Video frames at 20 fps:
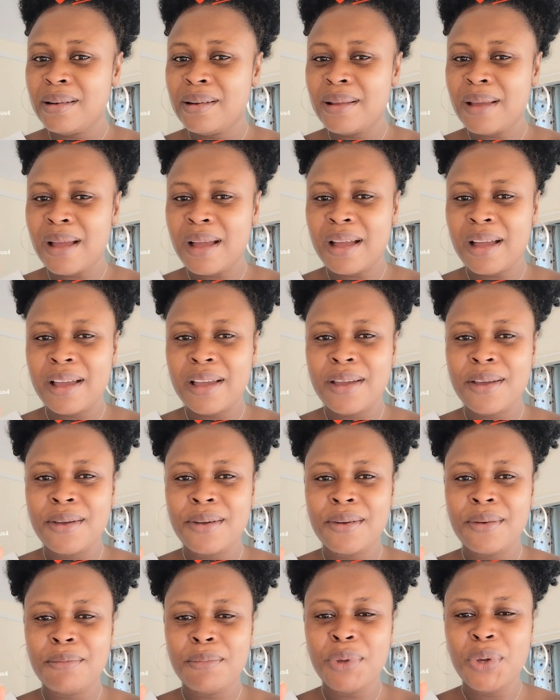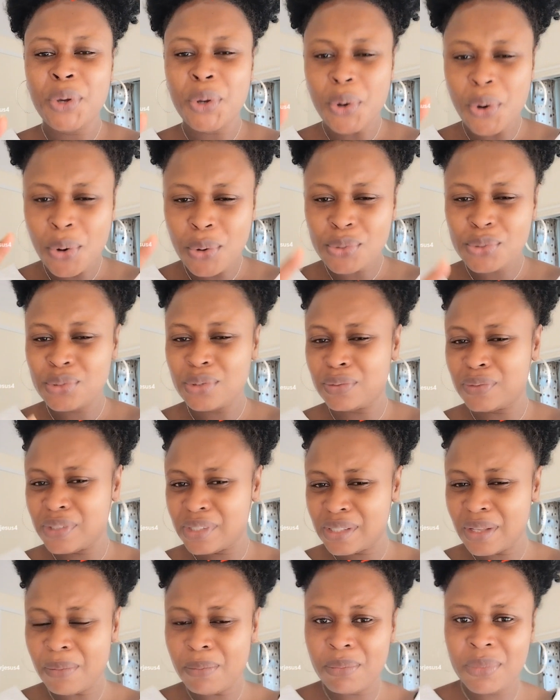that because of
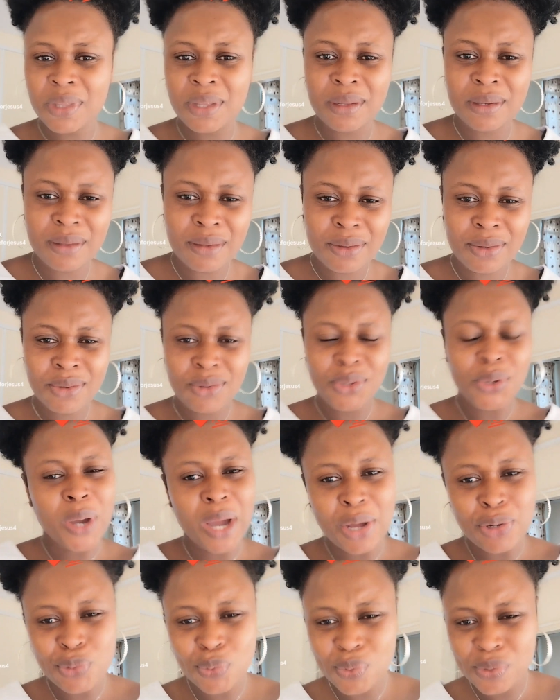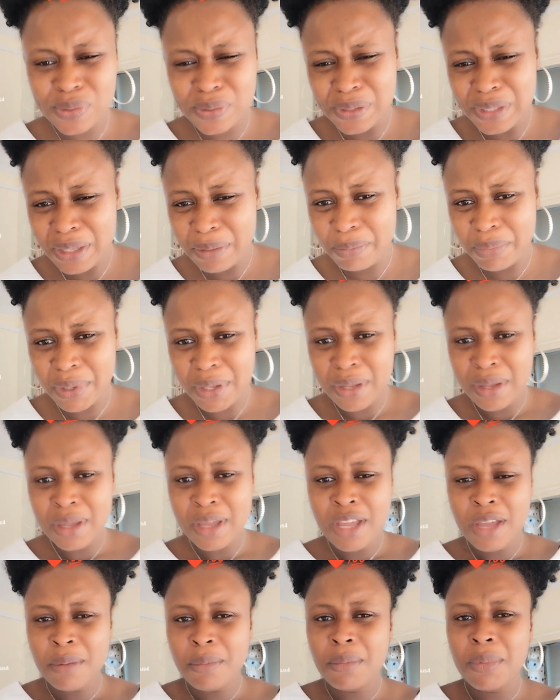something, you cannot sleep.
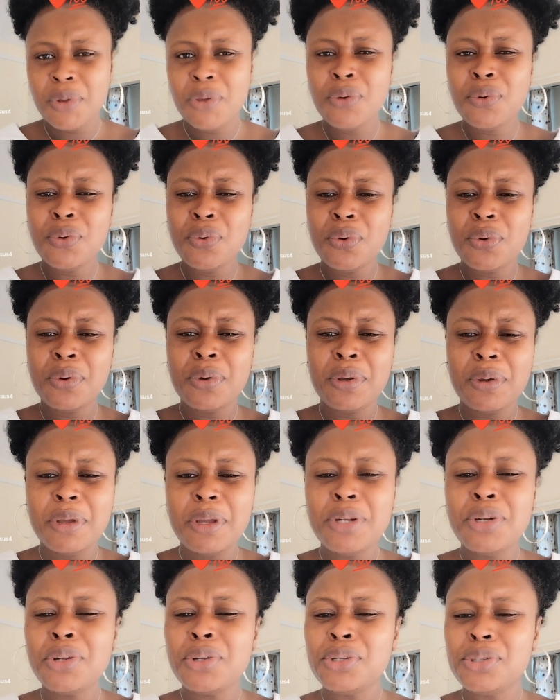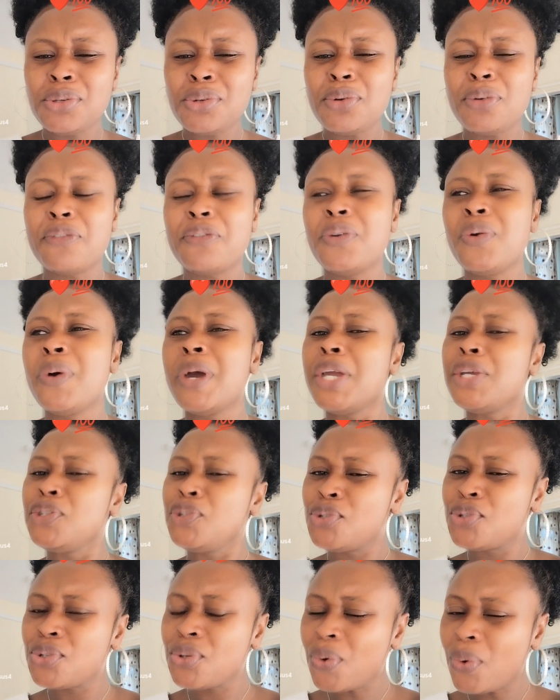Instead of you
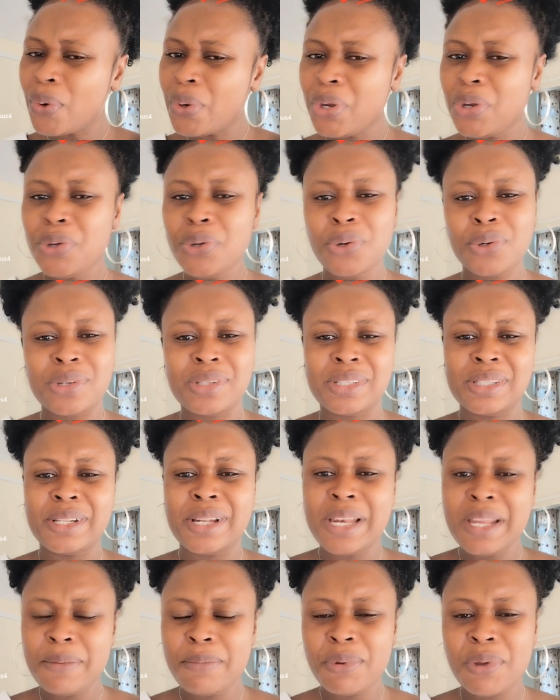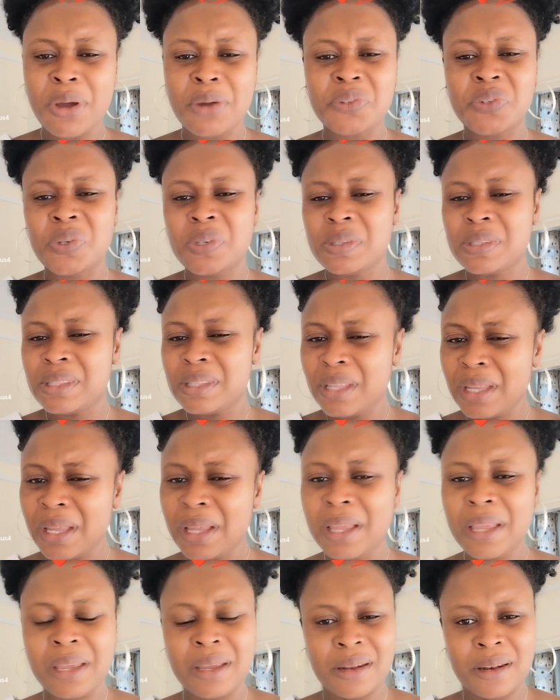enjoying your sleep, you are just
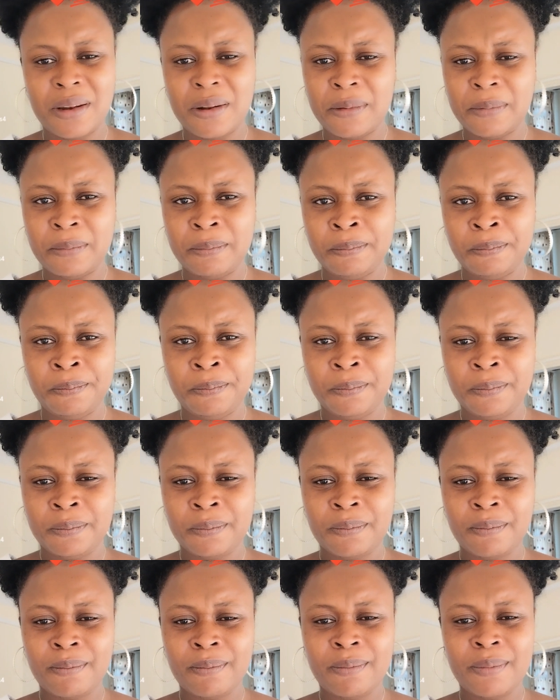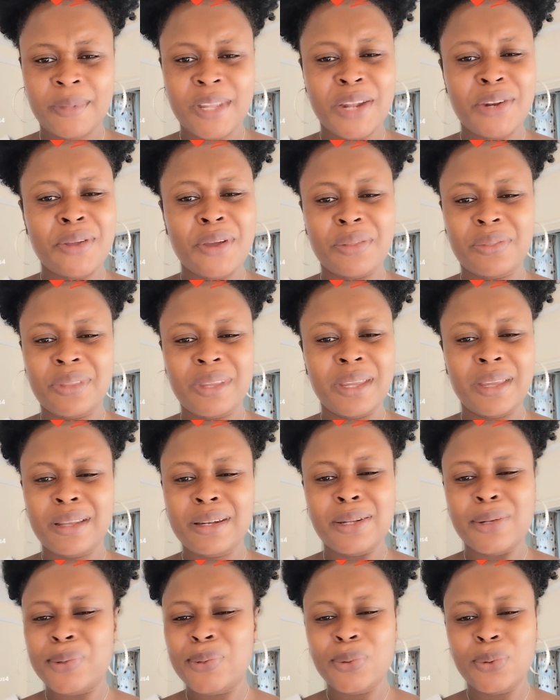thinking. And you are
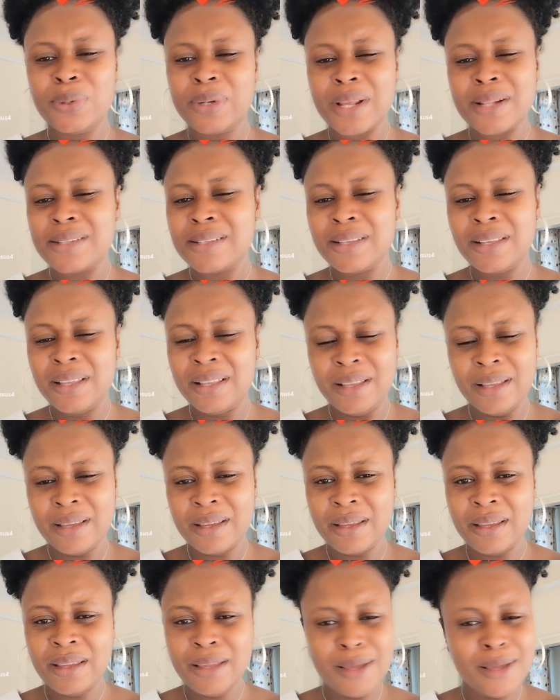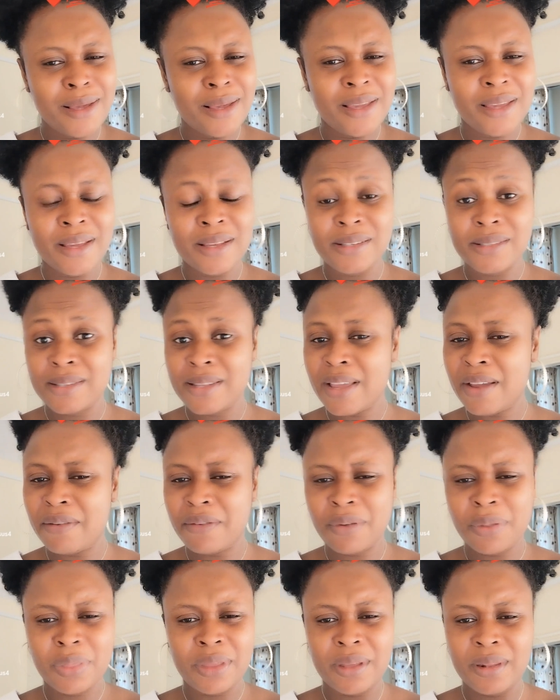thinking the Lord doesn't hear. He hears
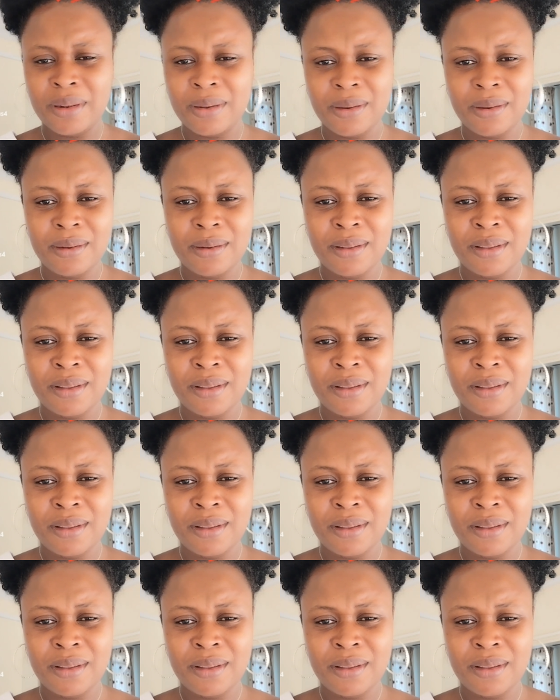everything.